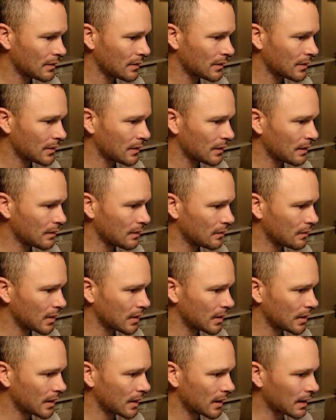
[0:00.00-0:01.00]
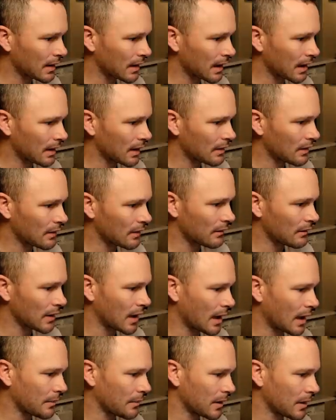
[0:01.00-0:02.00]
So we could take that,
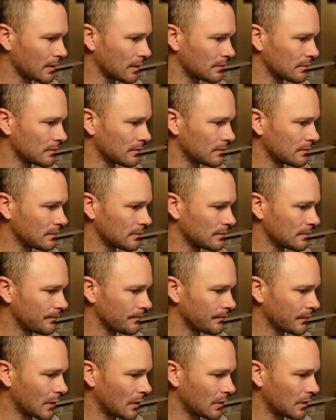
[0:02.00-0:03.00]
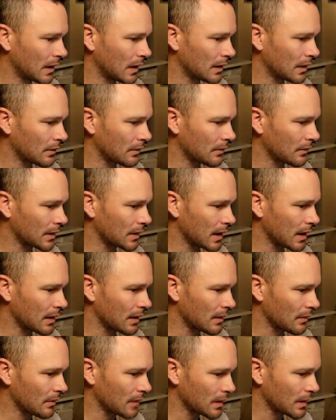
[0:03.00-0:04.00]
overlap it. Don't need to retain
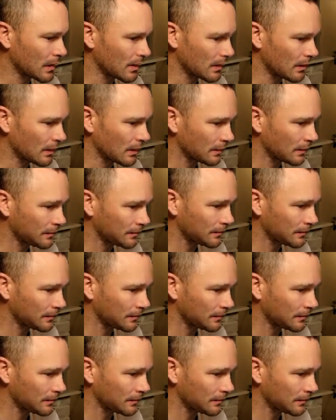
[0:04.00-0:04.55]
the original.